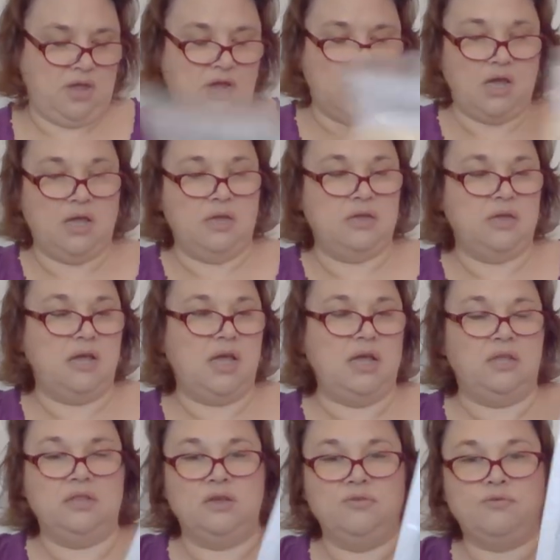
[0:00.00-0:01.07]
uh,
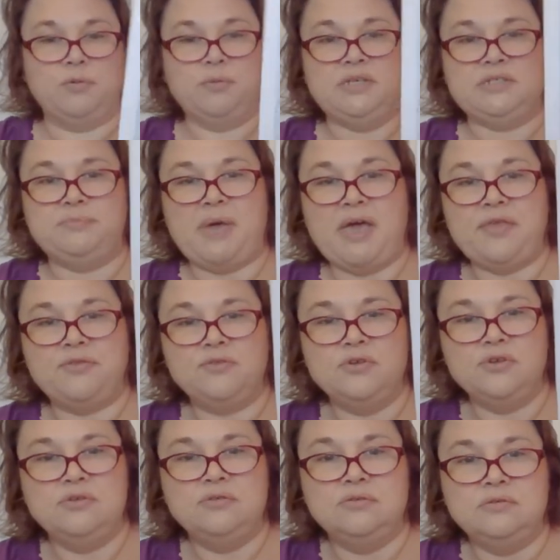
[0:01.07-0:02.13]
Hello from Liz
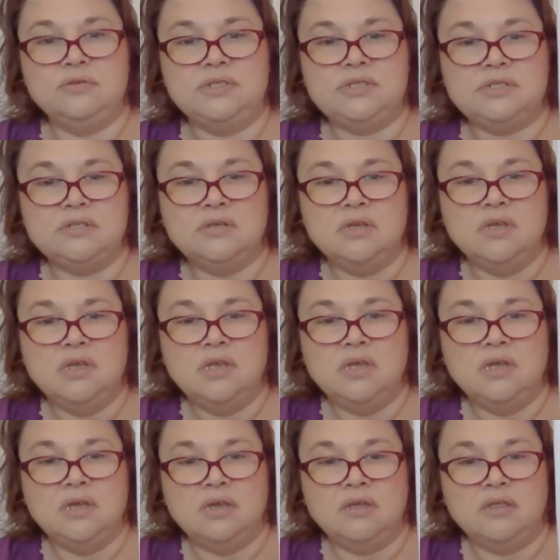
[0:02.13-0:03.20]
Mathews,
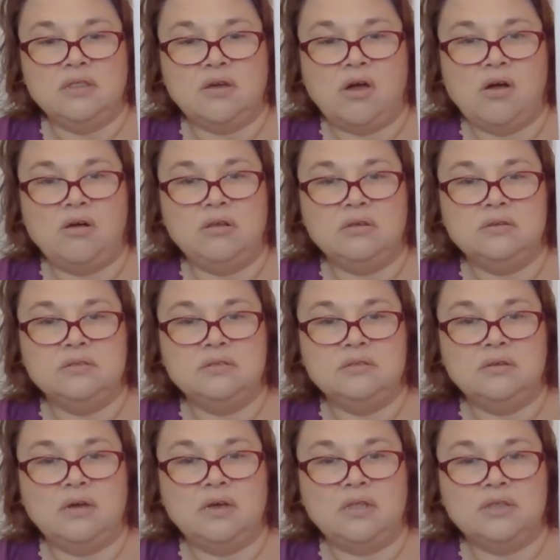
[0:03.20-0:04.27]
all
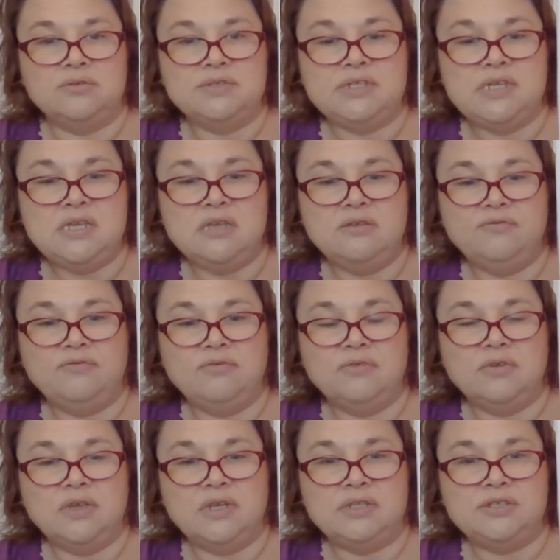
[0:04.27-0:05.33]
Hallows Eve.
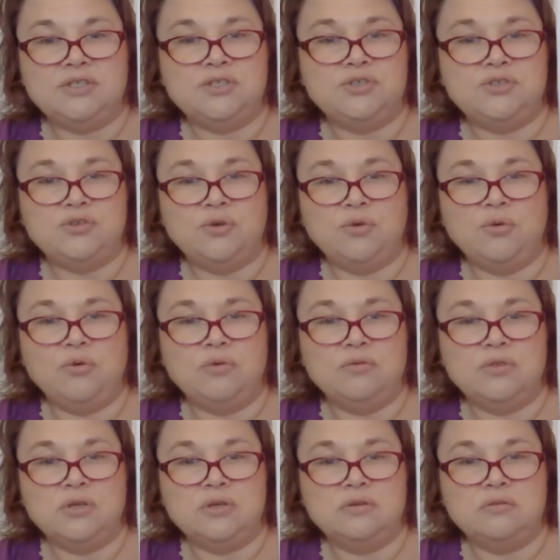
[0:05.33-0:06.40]
It's so
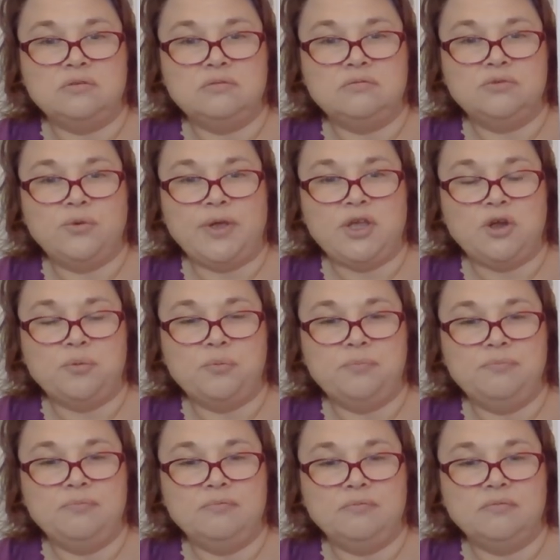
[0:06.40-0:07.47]
the Quaker
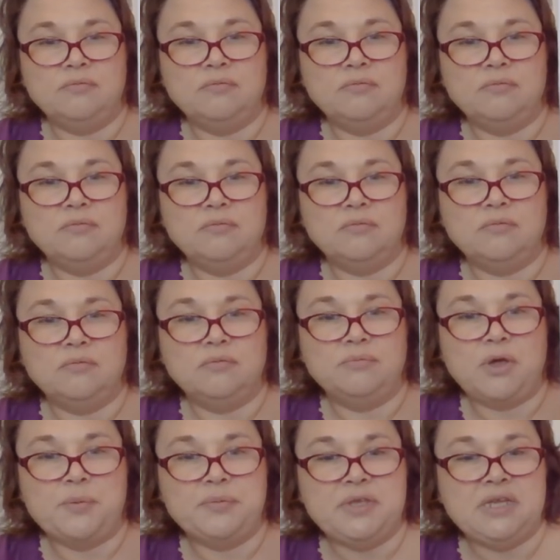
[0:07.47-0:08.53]

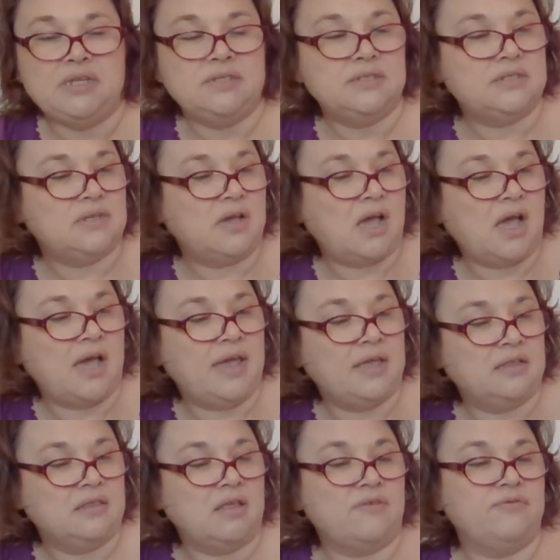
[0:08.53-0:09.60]
pumpkins.
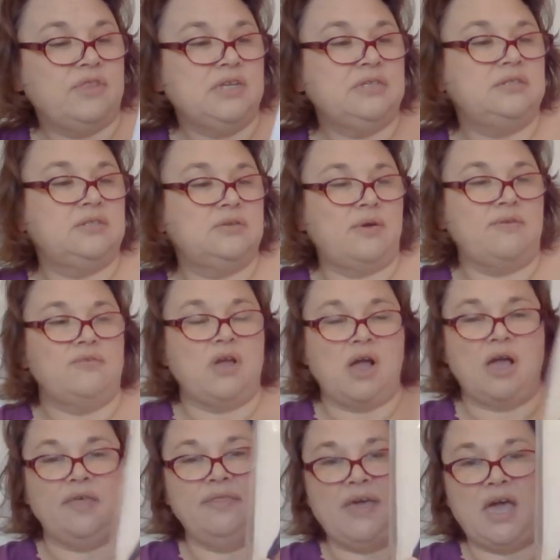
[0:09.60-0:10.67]
I love this. So I've
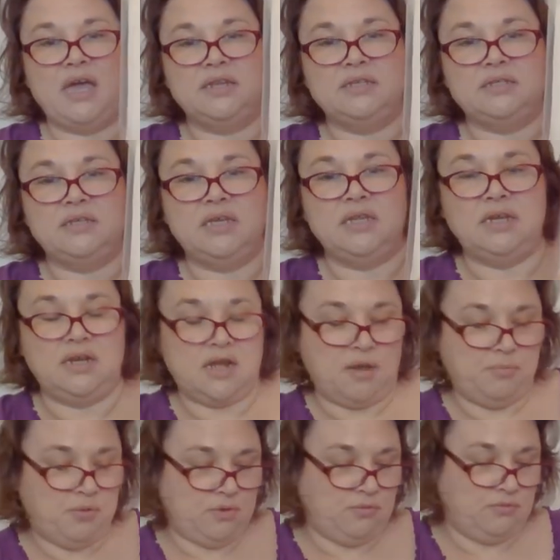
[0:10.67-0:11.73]
got that kitted
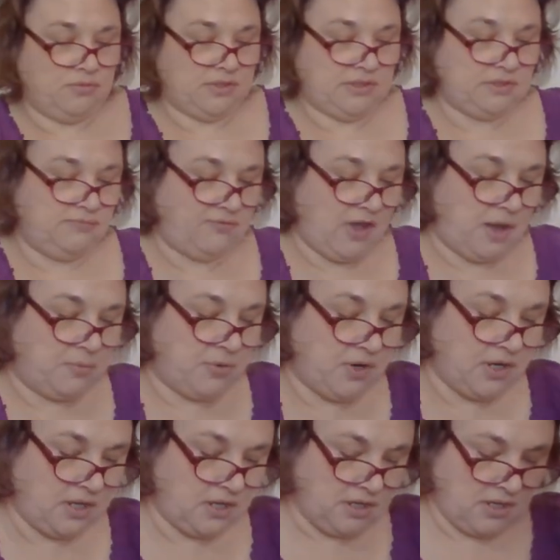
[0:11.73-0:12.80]
up with some
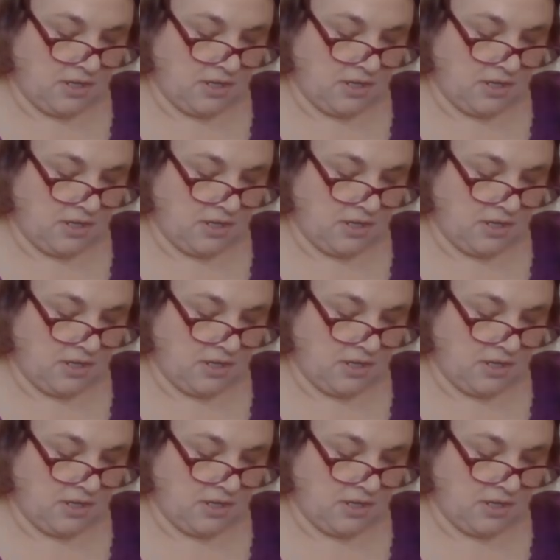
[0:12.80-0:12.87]
fabric